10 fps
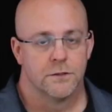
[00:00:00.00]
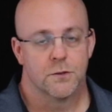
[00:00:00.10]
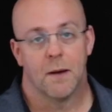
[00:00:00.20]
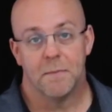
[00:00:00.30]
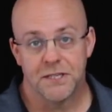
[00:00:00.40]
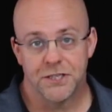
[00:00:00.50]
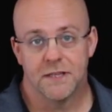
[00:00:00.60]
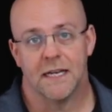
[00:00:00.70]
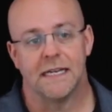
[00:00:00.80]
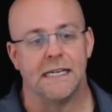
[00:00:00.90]
So I mentioned
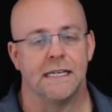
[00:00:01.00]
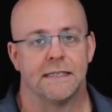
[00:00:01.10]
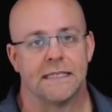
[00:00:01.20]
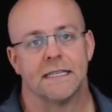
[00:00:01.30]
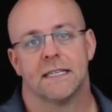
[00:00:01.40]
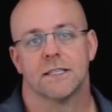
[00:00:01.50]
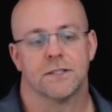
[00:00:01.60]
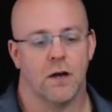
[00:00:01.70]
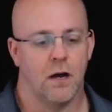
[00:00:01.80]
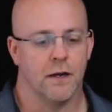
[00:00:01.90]
that he did this
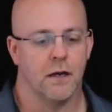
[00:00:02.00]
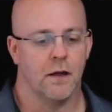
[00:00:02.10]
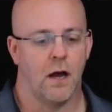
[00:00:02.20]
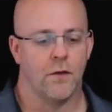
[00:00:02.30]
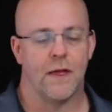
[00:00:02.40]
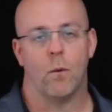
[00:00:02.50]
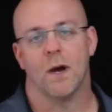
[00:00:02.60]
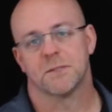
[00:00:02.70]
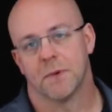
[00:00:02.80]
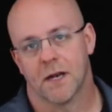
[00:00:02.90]
on that
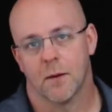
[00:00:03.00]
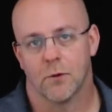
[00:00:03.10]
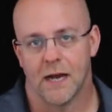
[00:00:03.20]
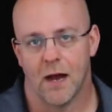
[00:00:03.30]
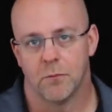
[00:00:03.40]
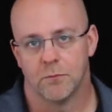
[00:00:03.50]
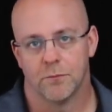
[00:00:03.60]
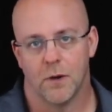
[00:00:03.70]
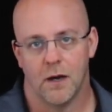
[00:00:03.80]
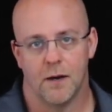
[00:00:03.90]
Wes Montgomery
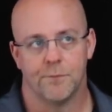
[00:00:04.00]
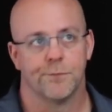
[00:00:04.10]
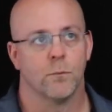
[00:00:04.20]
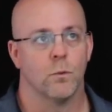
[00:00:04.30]
album,